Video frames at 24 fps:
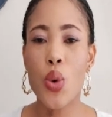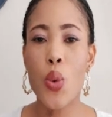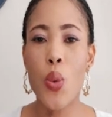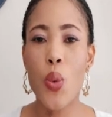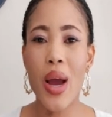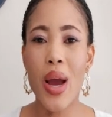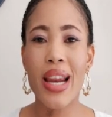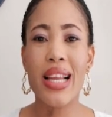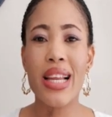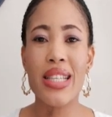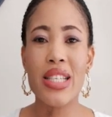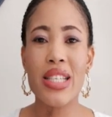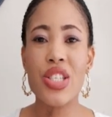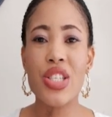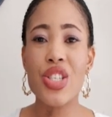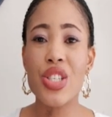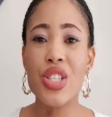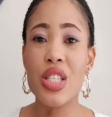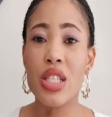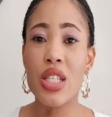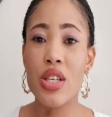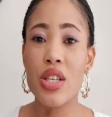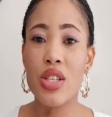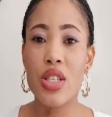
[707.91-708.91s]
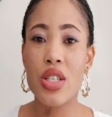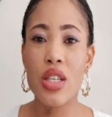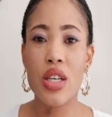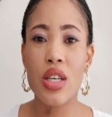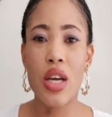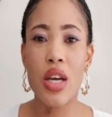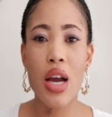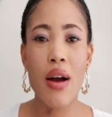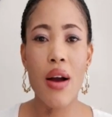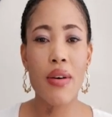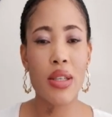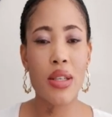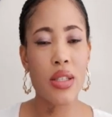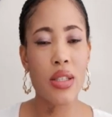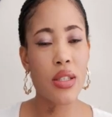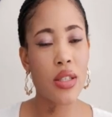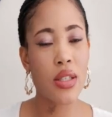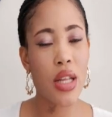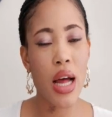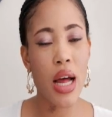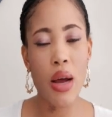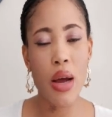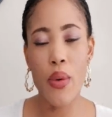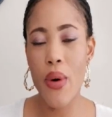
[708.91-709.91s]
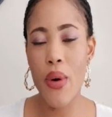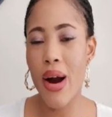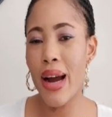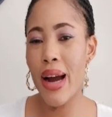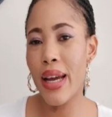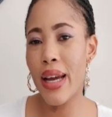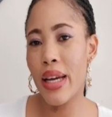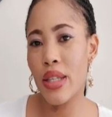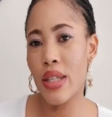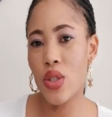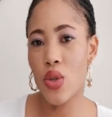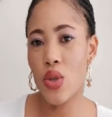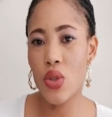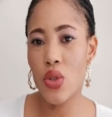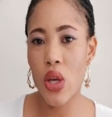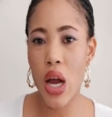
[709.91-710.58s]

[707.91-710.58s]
So when the teacher's teaching, I was just like quiet,